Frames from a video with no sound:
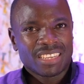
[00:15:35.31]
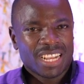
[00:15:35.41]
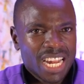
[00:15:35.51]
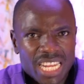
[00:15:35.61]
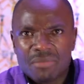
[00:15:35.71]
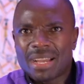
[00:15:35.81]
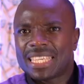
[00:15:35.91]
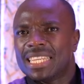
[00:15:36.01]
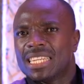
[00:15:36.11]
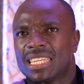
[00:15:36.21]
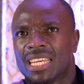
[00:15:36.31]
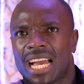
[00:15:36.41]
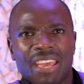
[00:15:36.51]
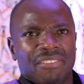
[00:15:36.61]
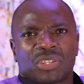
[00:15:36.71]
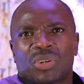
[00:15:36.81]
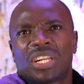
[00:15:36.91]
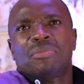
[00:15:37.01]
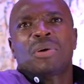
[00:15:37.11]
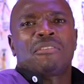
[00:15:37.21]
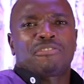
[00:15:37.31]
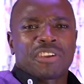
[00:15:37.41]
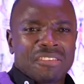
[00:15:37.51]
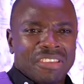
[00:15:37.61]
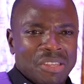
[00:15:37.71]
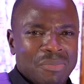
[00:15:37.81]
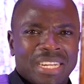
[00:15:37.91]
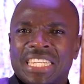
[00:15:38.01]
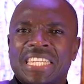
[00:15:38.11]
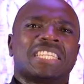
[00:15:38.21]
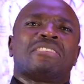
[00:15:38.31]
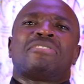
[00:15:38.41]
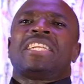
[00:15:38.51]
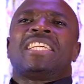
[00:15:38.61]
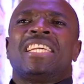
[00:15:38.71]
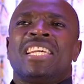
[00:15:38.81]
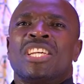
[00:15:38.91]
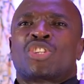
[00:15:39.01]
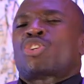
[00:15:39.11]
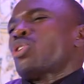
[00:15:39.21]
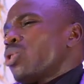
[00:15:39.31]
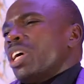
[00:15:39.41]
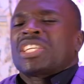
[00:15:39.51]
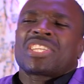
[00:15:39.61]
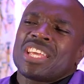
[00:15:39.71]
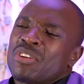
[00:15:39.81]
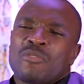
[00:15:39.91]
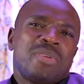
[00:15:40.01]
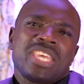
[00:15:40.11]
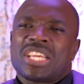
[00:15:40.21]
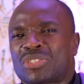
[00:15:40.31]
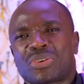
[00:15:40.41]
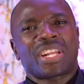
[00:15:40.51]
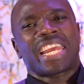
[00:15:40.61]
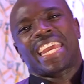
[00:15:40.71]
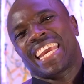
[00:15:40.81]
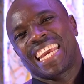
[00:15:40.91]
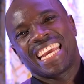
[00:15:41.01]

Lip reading: Can you imagine? I even told him I've forgiven you, but he didn't even show a sign of being sorry.